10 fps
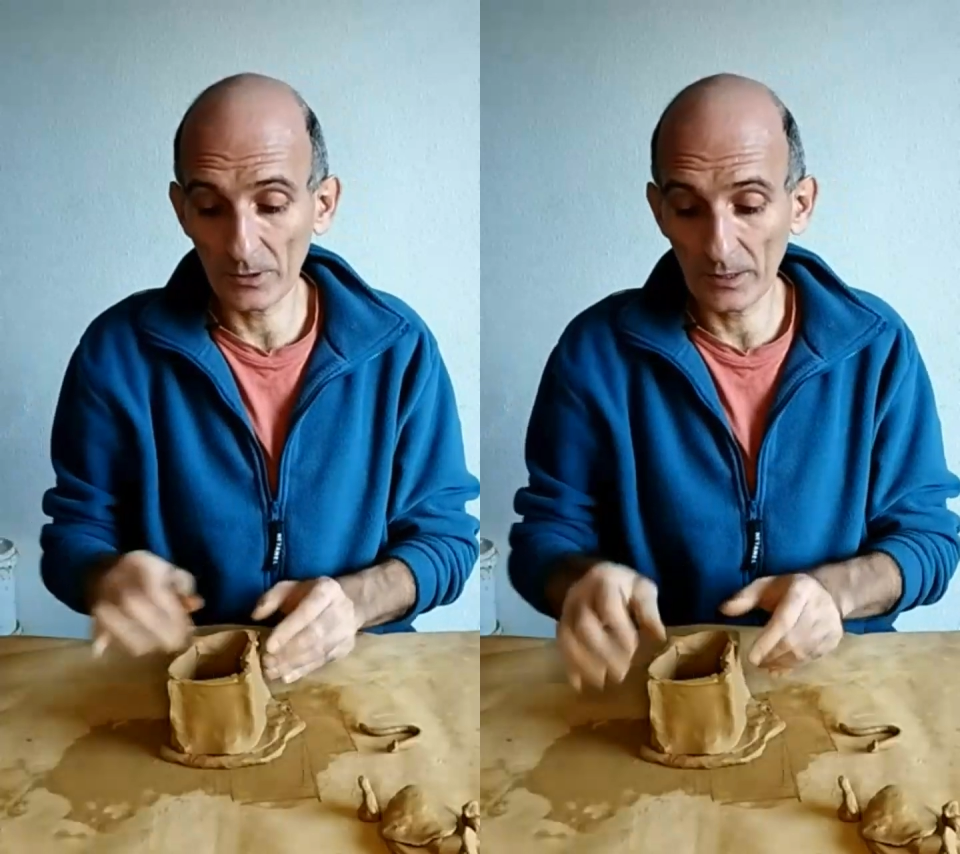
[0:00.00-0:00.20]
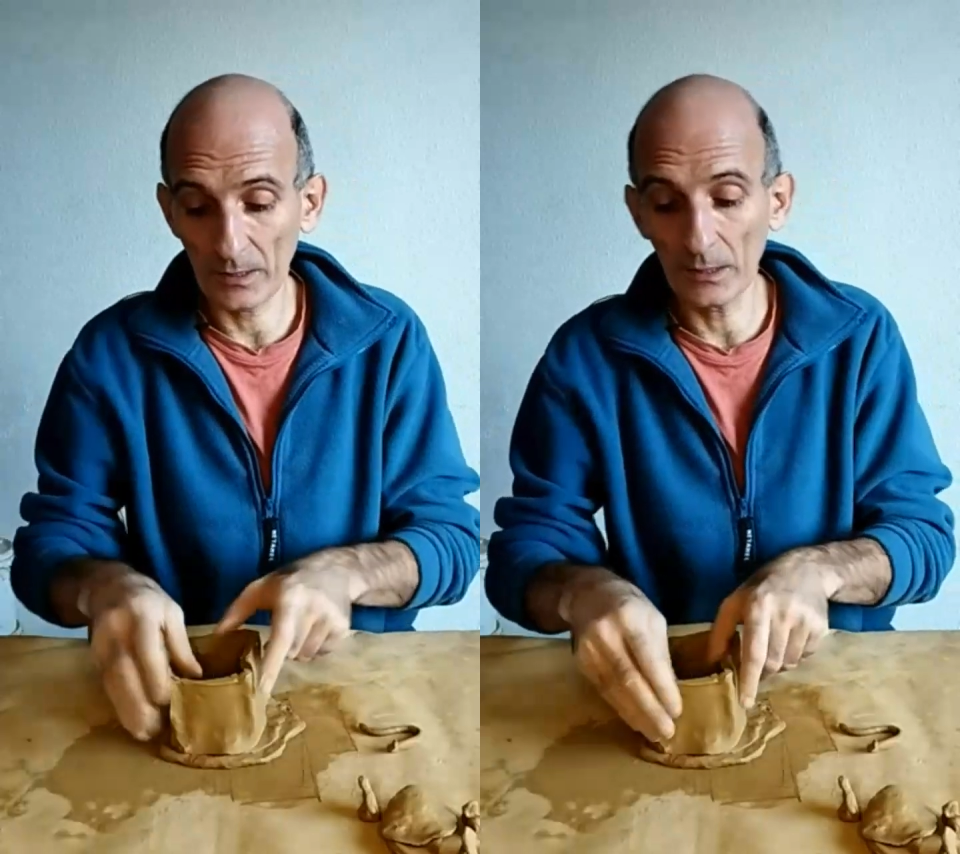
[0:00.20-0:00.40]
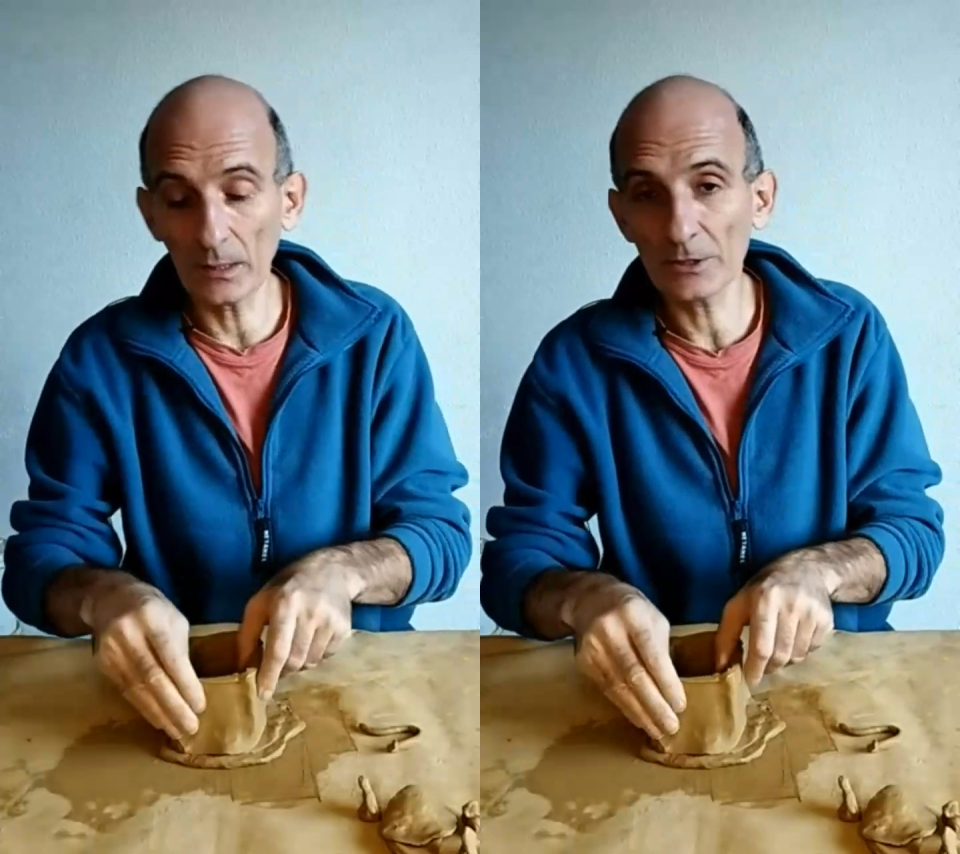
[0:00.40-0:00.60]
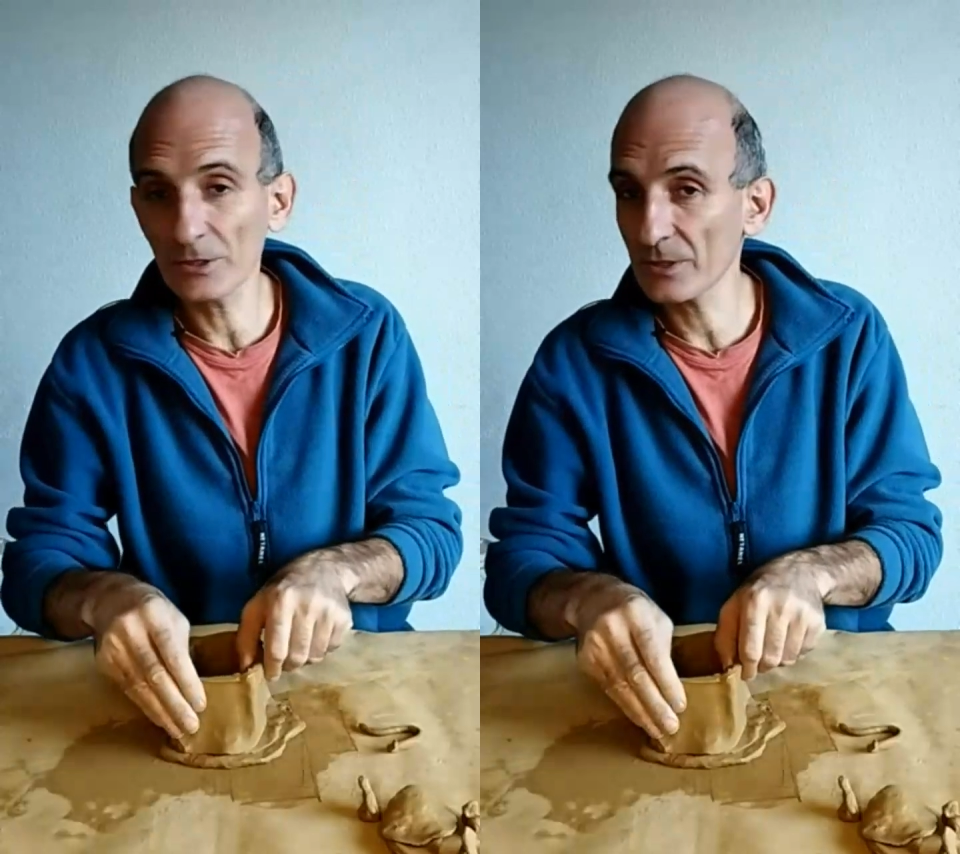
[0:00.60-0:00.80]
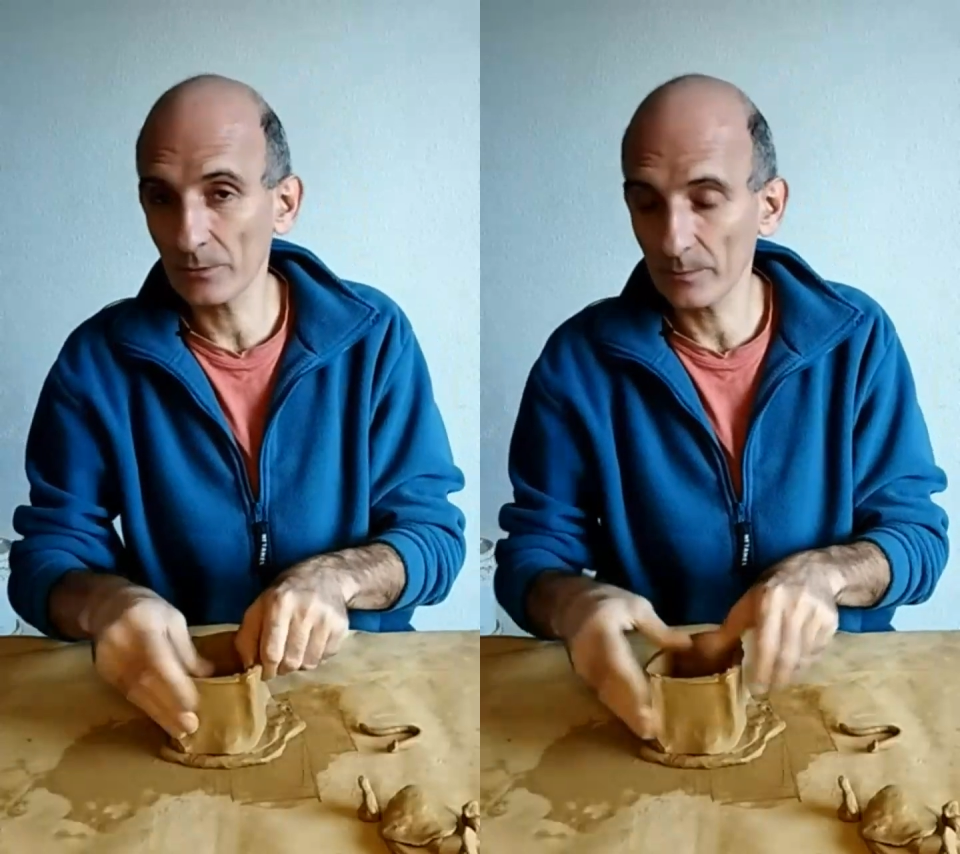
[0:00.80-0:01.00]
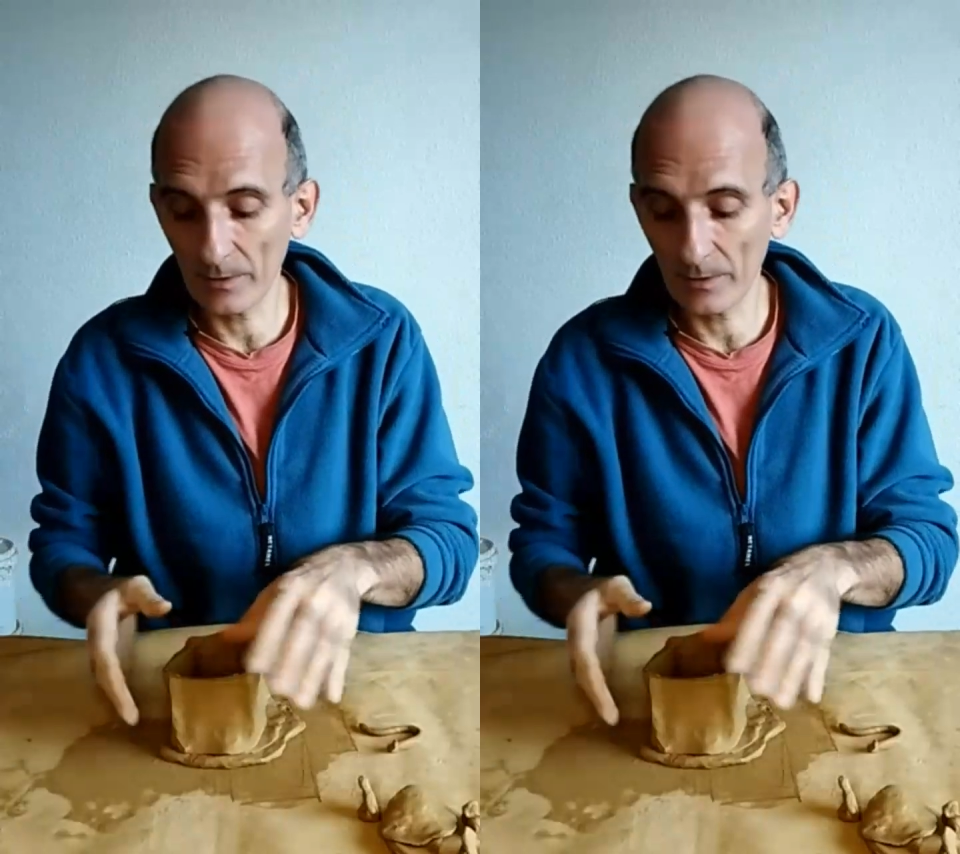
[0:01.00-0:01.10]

Okay, English is not